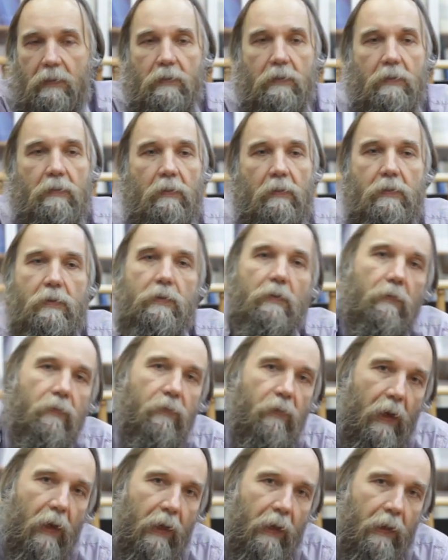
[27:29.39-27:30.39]
It's not so
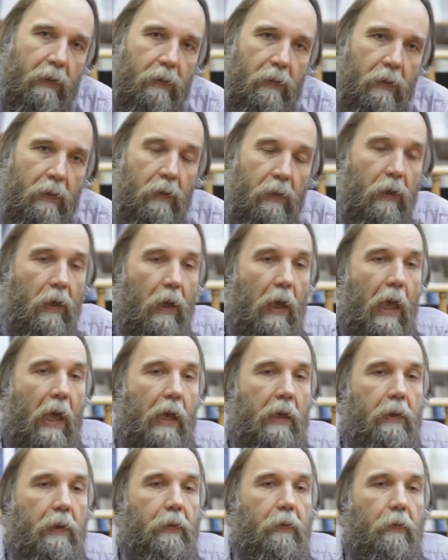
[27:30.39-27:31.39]
far,
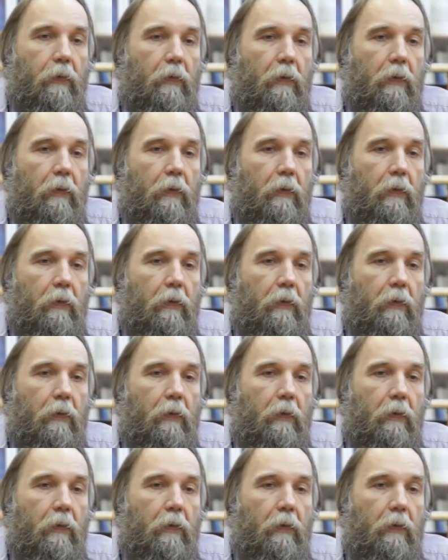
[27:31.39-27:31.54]
and